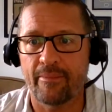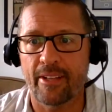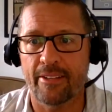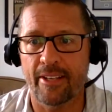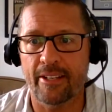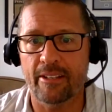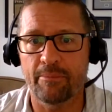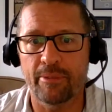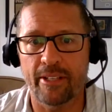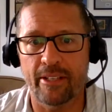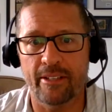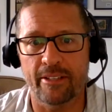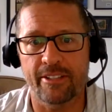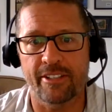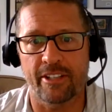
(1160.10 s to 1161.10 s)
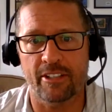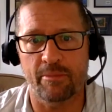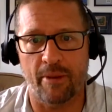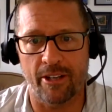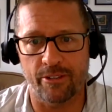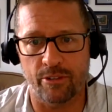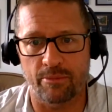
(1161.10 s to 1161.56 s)
They completed a
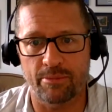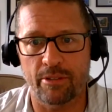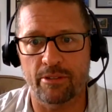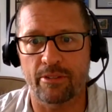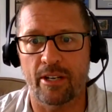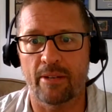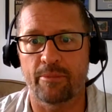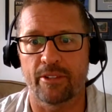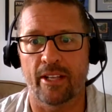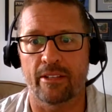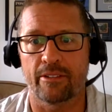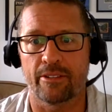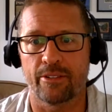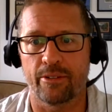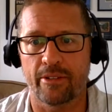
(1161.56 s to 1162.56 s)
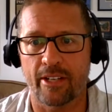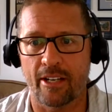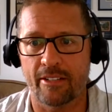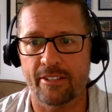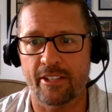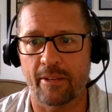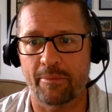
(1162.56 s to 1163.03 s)
6-module program where they learned new
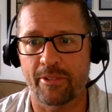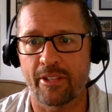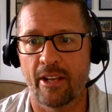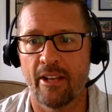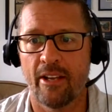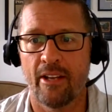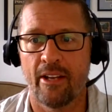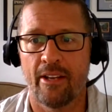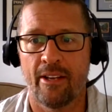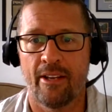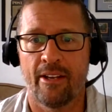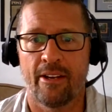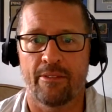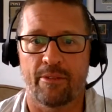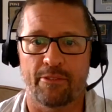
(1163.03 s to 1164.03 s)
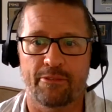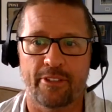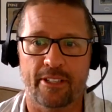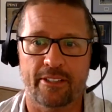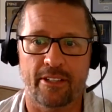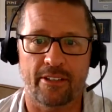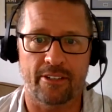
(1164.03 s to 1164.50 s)
concepts,
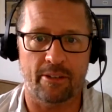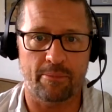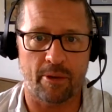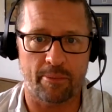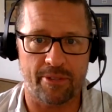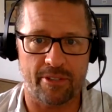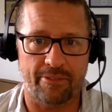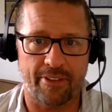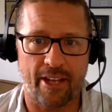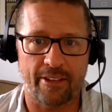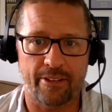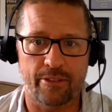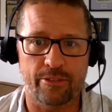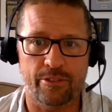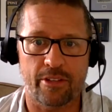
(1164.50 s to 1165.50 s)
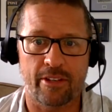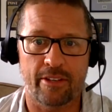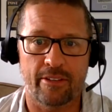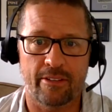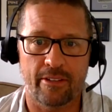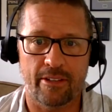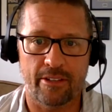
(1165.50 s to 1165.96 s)
reflected on their purpose and values,
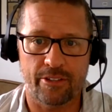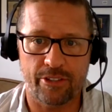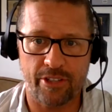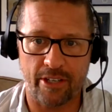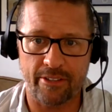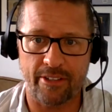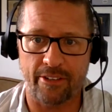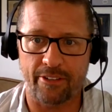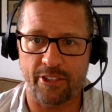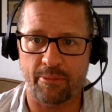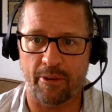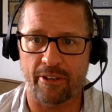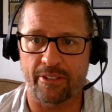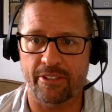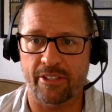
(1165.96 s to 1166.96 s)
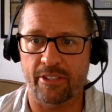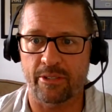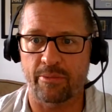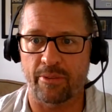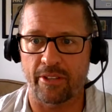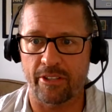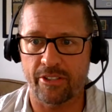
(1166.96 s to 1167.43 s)
shared their
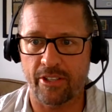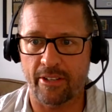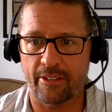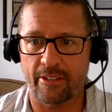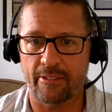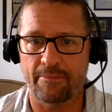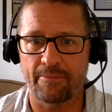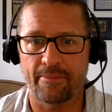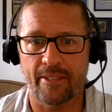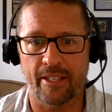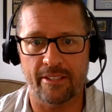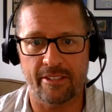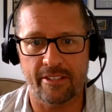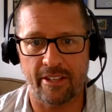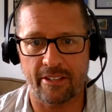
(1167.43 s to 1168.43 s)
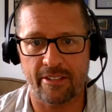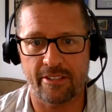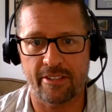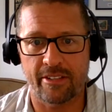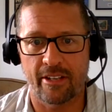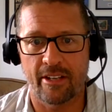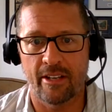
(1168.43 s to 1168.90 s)
experiences with each other in
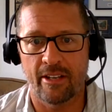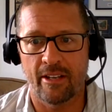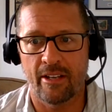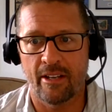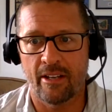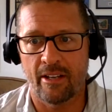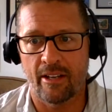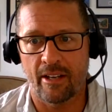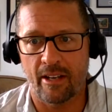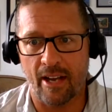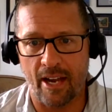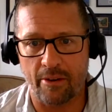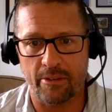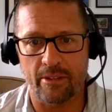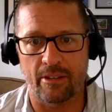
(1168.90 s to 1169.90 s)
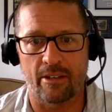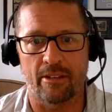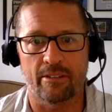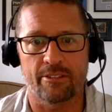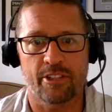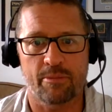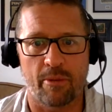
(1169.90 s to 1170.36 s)

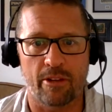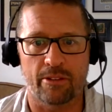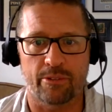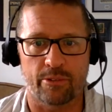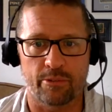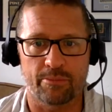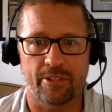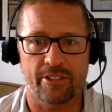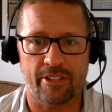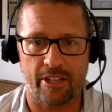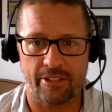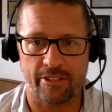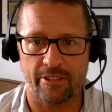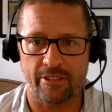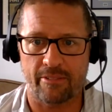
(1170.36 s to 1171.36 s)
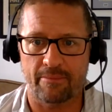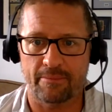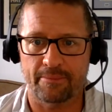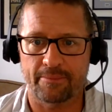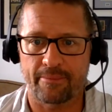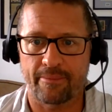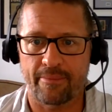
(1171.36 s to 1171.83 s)
6-hour-long small group discussions.
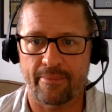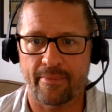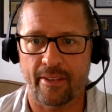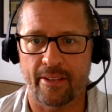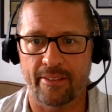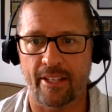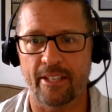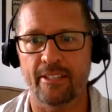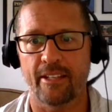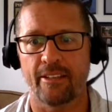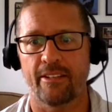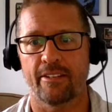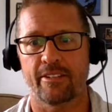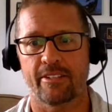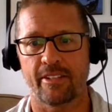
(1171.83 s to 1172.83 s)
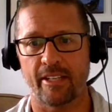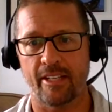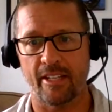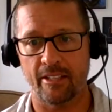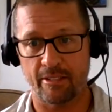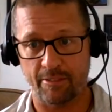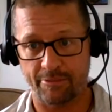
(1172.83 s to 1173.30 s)
They did this
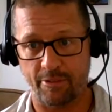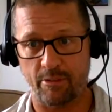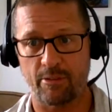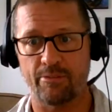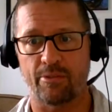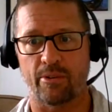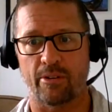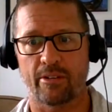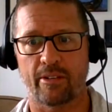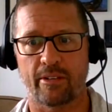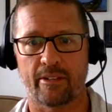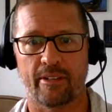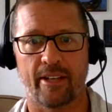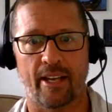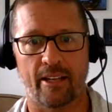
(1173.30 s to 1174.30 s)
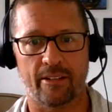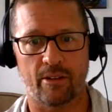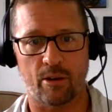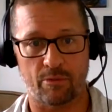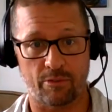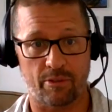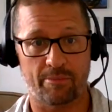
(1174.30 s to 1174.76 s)
in the flow of work and
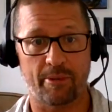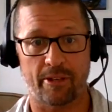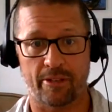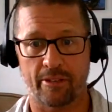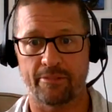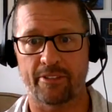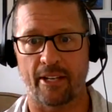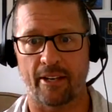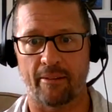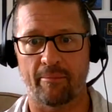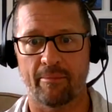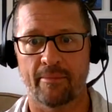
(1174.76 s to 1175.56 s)
over a period of time.